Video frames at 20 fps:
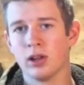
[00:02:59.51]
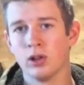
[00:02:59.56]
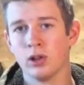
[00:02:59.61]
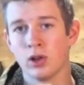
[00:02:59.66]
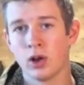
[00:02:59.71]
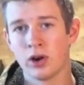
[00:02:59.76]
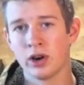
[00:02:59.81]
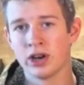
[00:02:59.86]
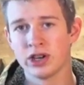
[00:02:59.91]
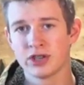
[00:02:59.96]

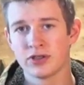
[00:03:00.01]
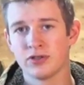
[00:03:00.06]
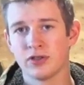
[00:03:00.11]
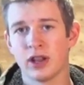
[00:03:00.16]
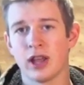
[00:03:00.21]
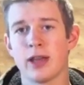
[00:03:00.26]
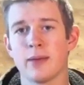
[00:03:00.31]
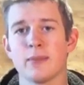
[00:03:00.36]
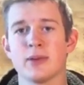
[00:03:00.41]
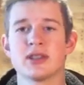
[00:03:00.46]
large
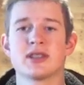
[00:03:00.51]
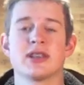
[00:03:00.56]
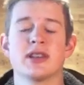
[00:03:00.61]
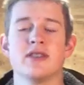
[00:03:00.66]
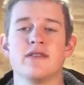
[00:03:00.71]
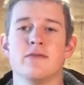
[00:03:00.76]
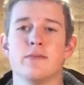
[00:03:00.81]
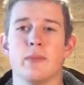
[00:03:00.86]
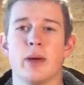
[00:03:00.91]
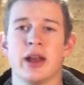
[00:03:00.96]
flame
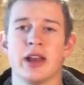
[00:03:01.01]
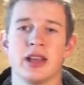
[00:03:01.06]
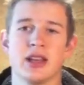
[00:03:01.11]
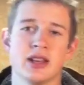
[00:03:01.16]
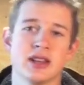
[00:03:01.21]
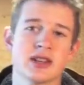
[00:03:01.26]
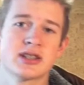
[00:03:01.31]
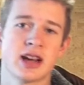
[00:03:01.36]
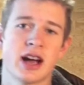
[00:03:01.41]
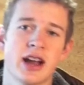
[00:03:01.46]
instead of many
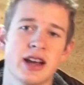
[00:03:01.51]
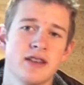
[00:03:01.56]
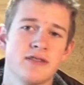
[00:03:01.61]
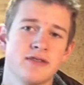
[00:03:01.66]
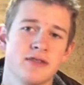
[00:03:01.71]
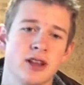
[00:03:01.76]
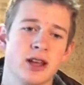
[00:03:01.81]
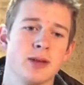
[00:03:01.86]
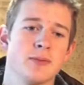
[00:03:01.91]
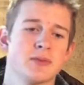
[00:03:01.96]
tiny
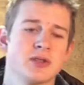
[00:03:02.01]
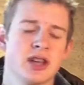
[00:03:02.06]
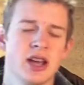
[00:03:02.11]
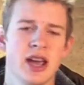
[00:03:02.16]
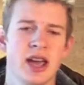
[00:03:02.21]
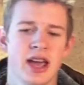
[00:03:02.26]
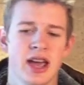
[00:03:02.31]
flames.